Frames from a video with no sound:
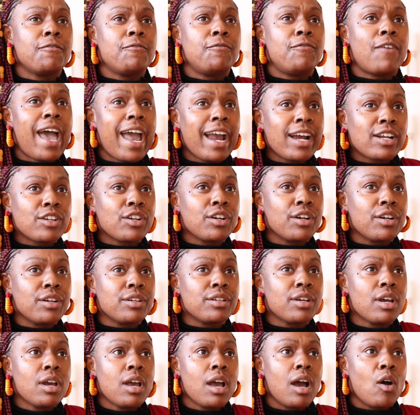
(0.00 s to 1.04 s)

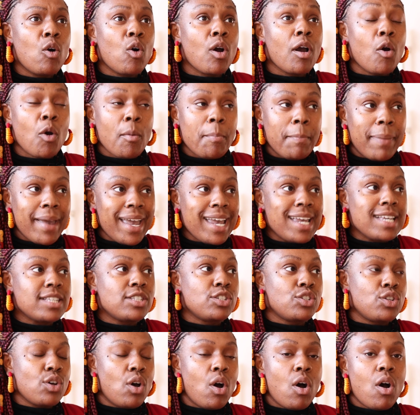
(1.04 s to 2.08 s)
factored or
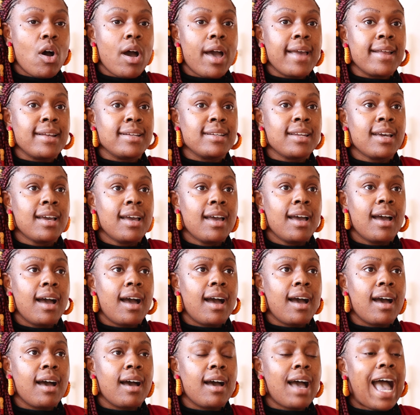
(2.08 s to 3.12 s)
based on
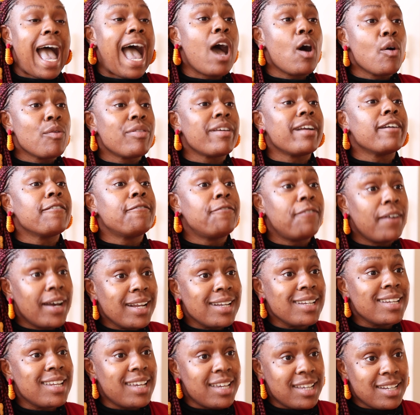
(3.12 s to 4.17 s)
how they're
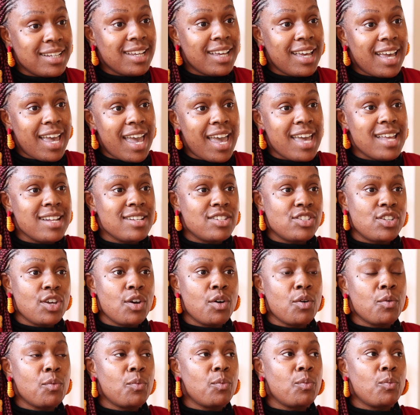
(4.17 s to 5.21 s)
funded. And
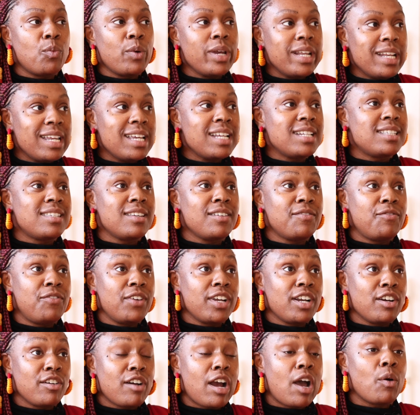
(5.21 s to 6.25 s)
so we need to
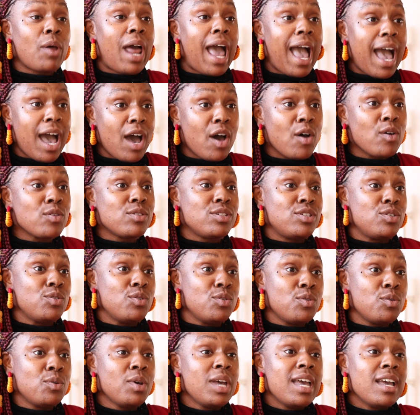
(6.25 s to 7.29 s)
figure out how
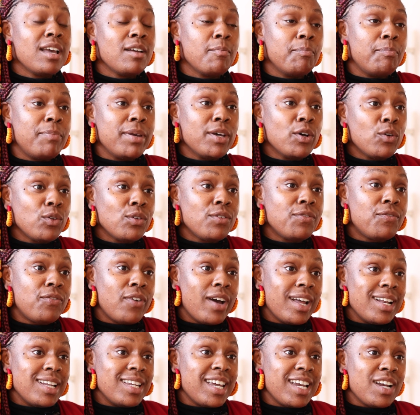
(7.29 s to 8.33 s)
to build
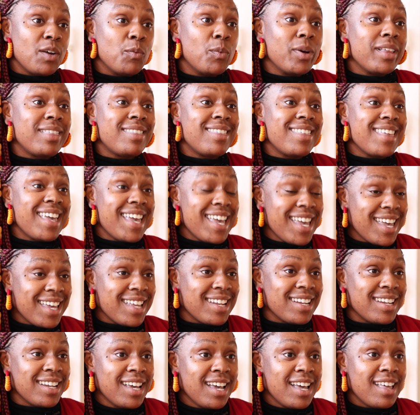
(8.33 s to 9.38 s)
funding
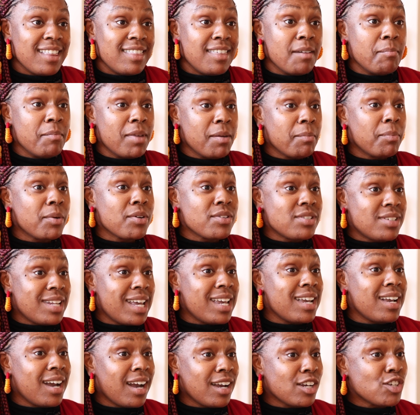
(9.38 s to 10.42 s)
within the member
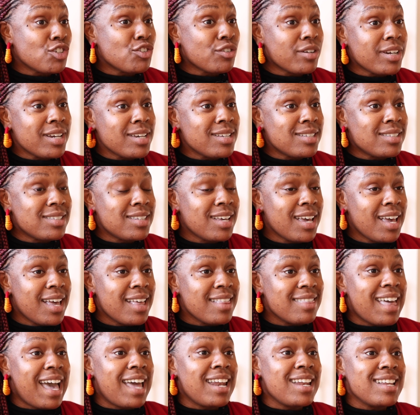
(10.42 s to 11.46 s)
state countries
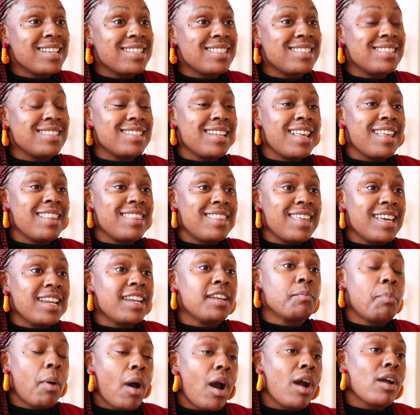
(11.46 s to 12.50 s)
that is then
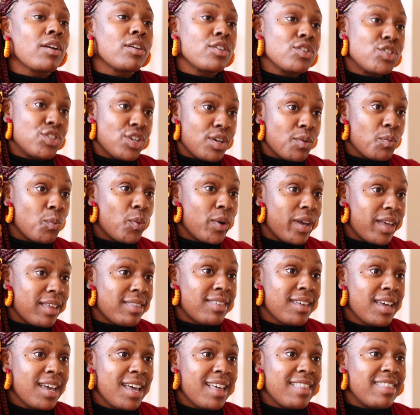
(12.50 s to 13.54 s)
in partnership
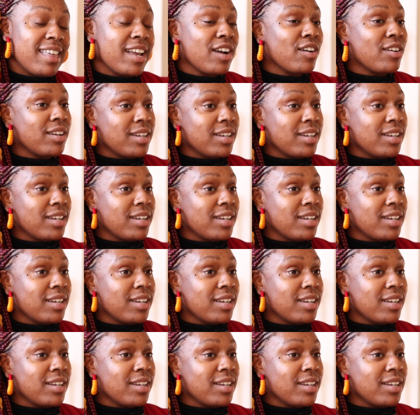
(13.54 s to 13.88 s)
with their